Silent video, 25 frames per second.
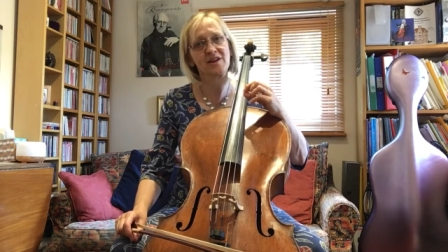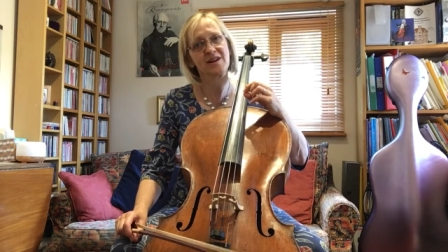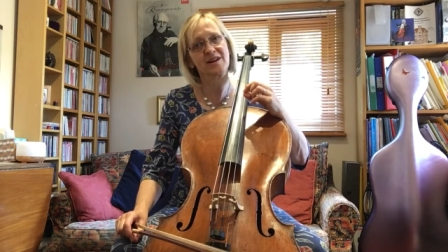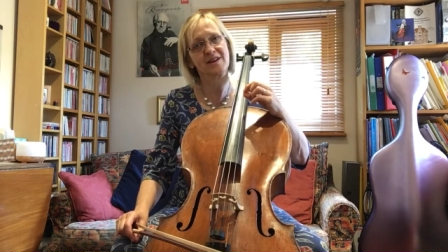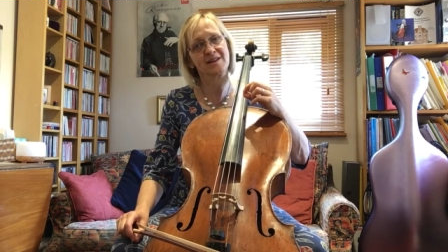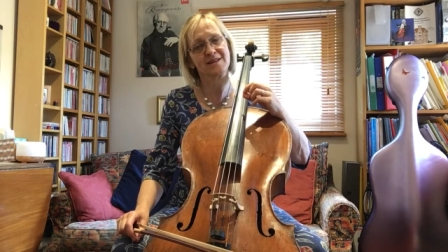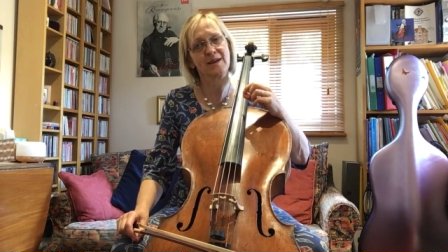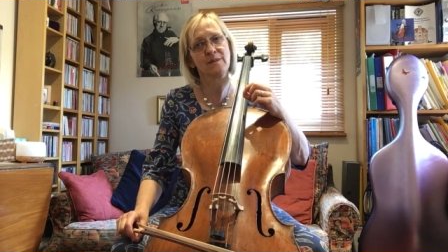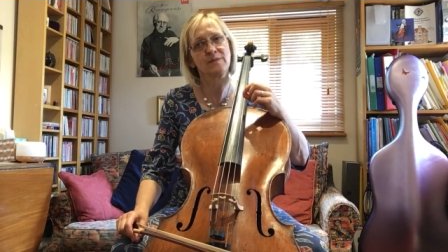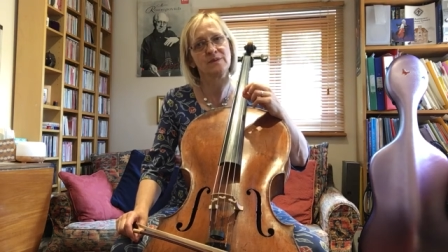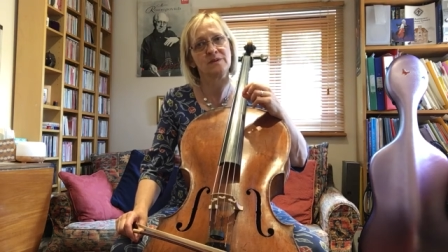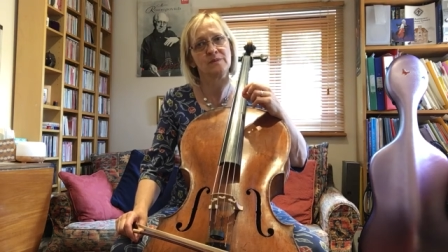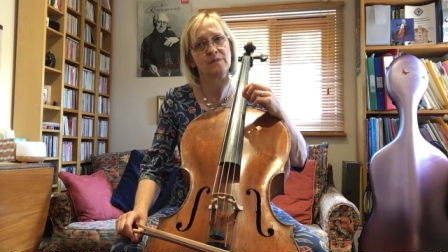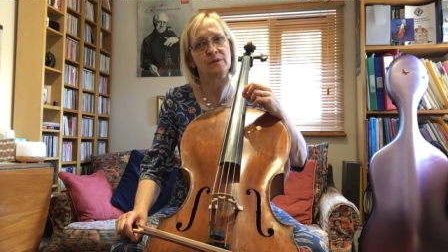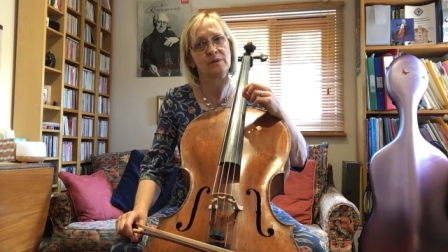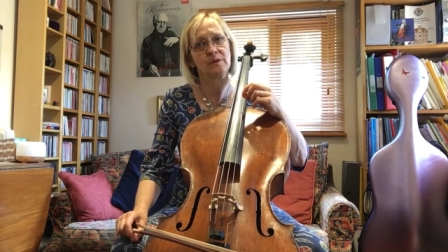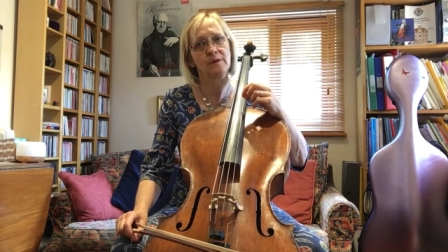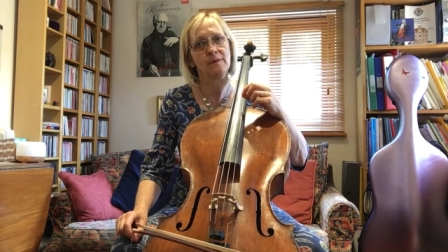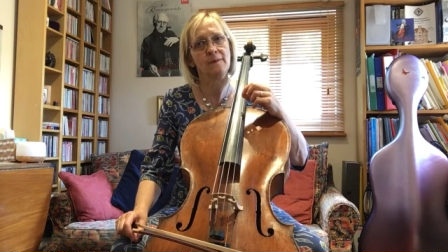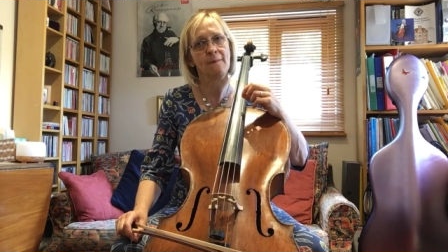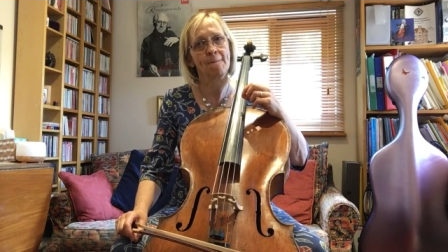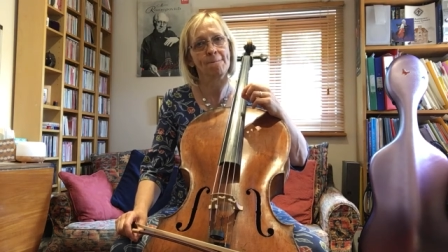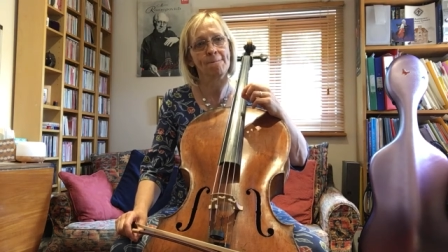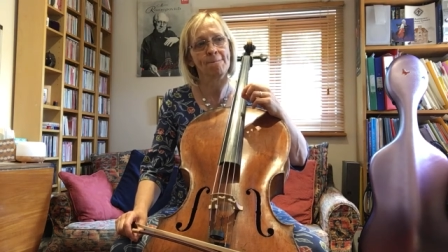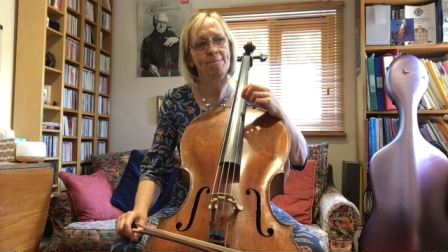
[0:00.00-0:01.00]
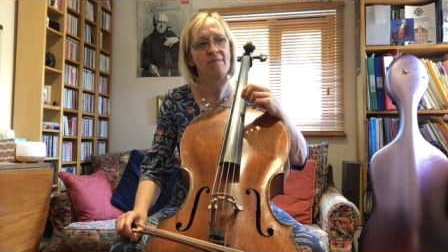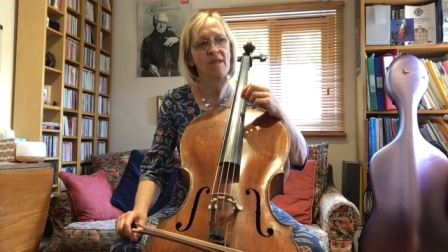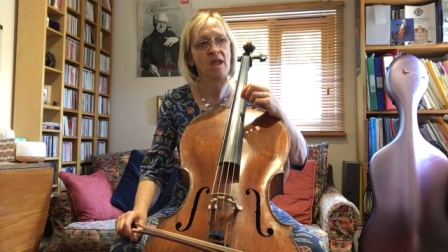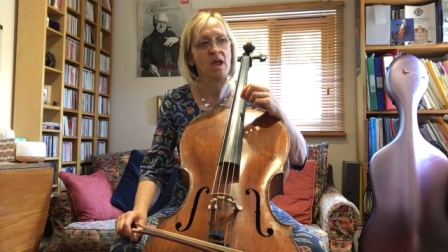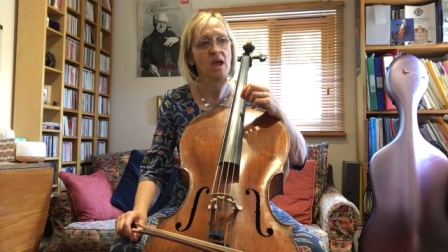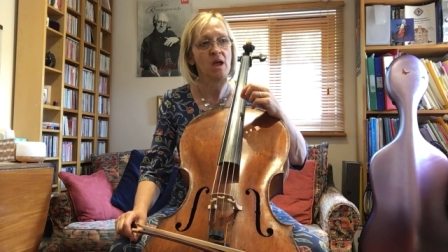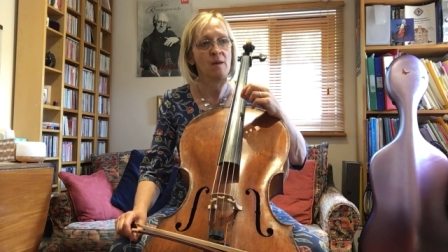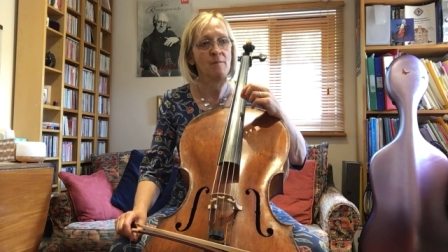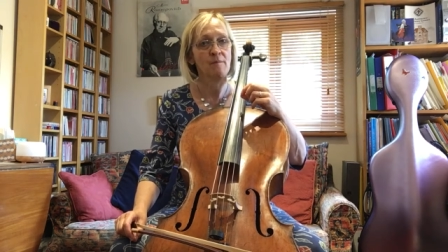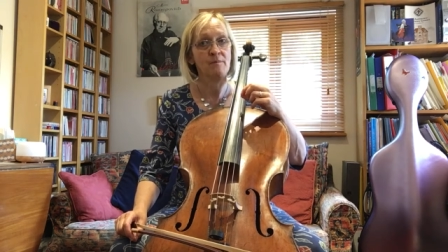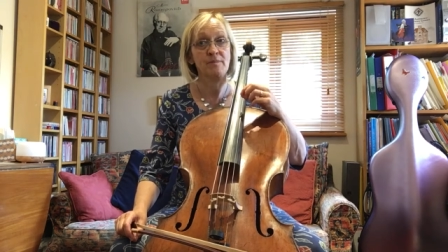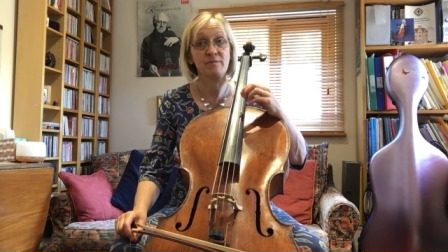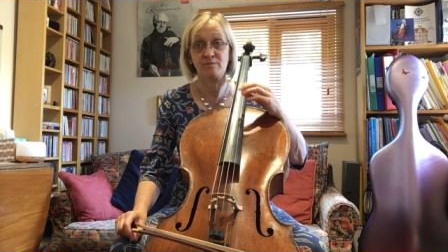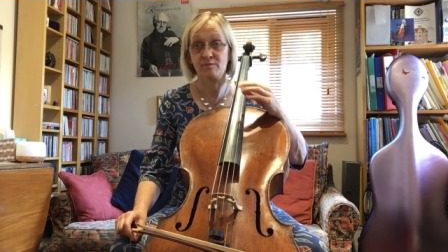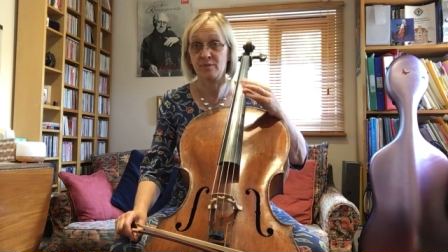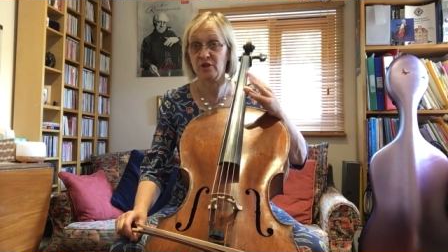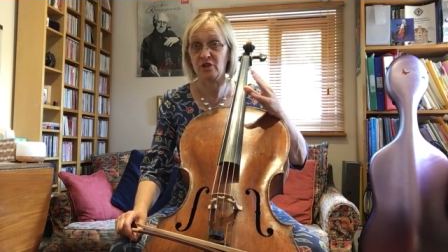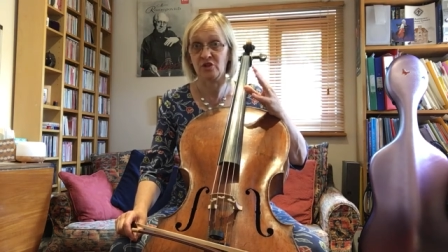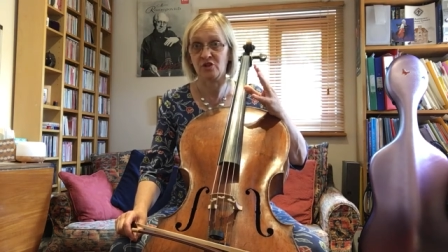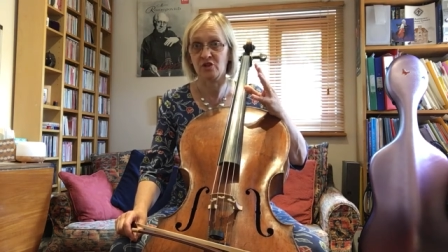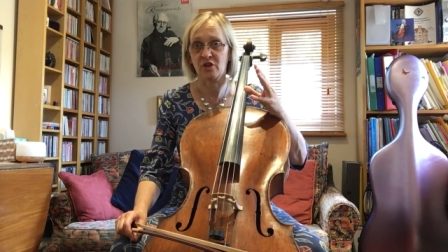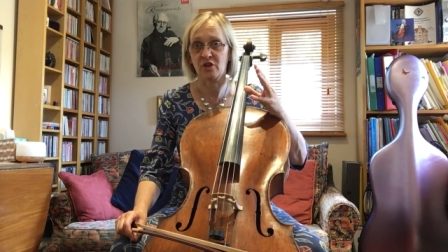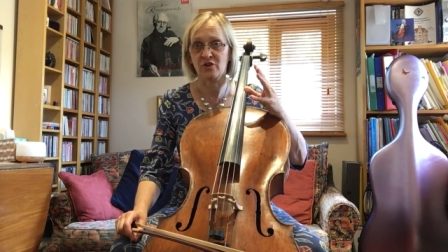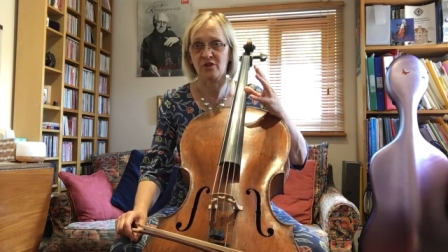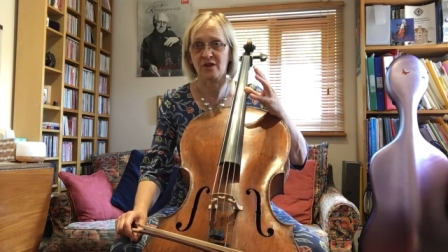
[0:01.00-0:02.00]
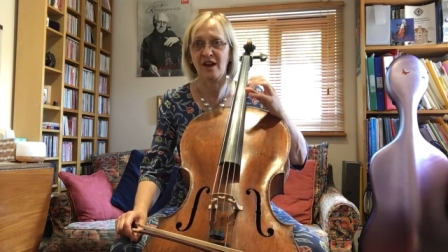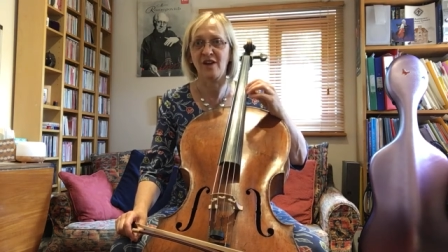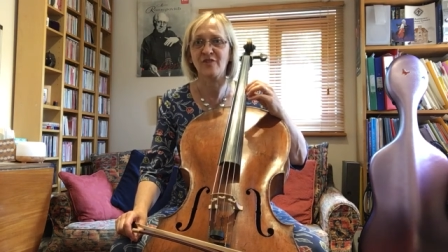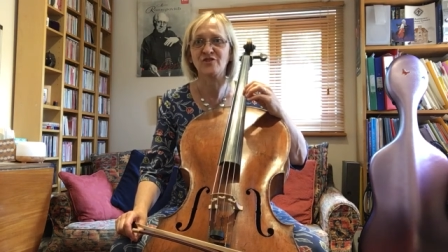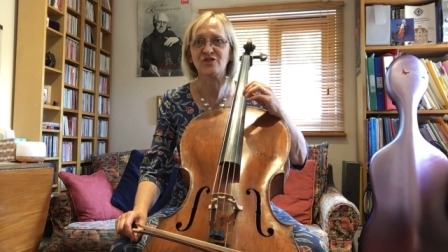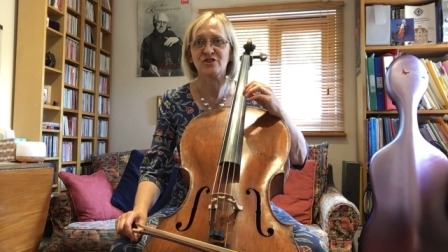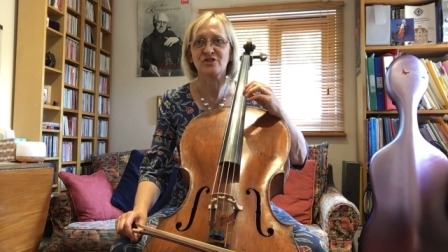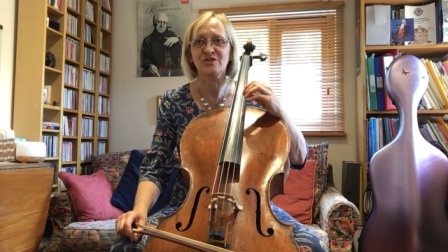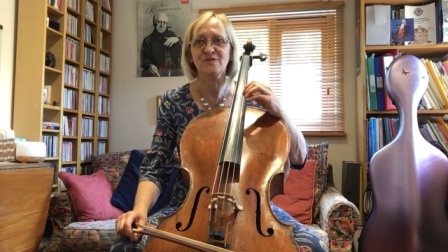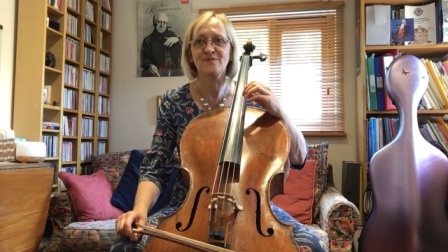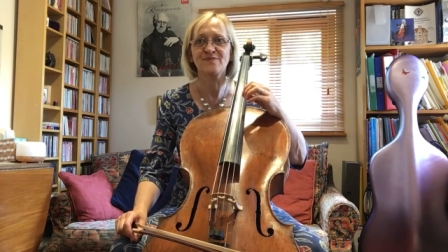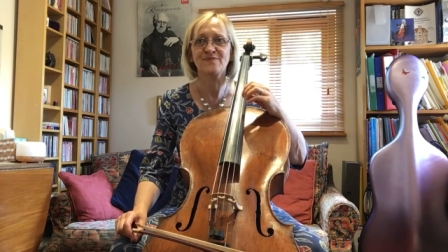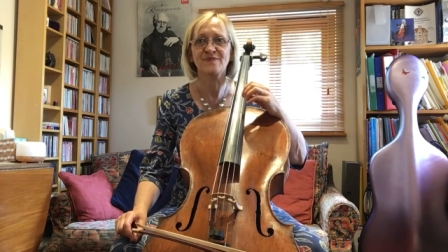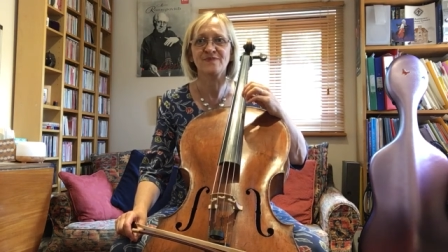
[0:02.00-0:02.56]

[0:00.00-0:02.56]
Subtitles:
acceptable, but you don't have to.